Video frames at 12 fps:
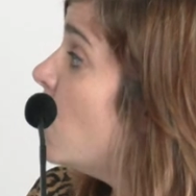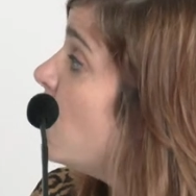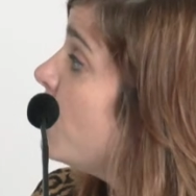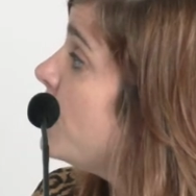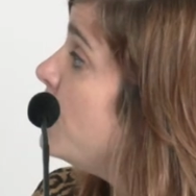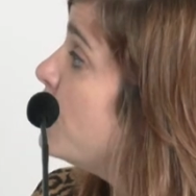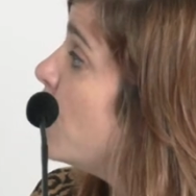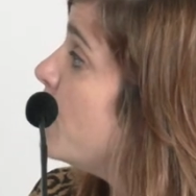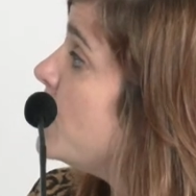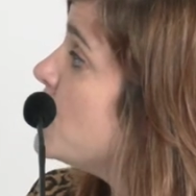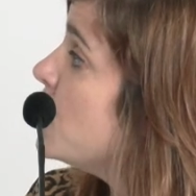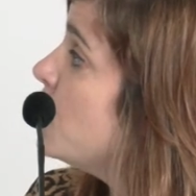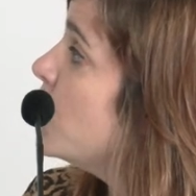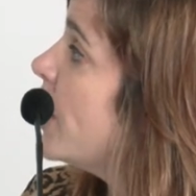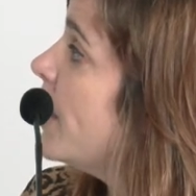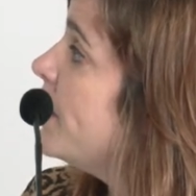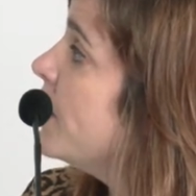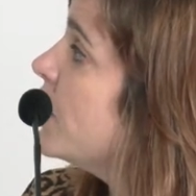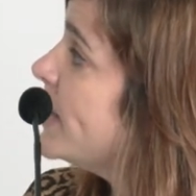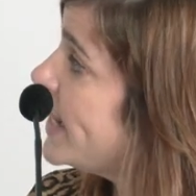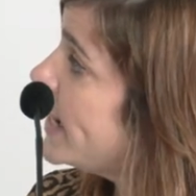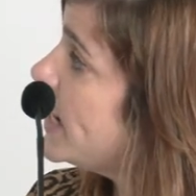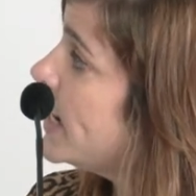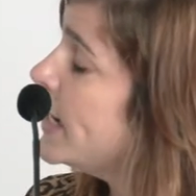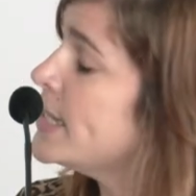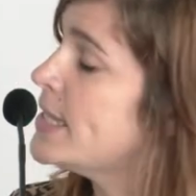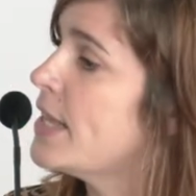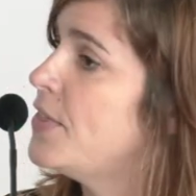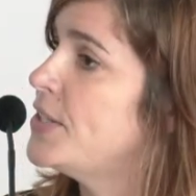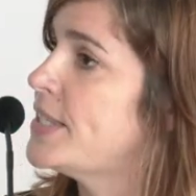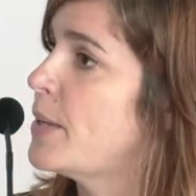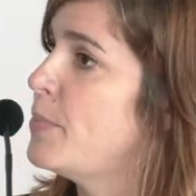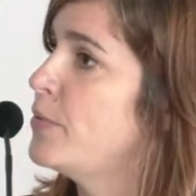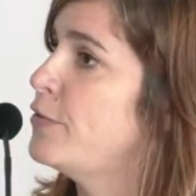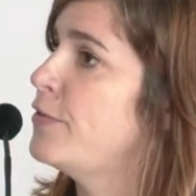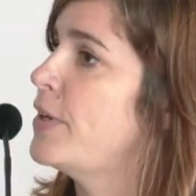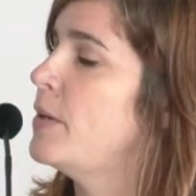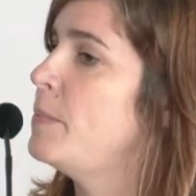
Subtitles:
all of the information regarding the deadlines and the type of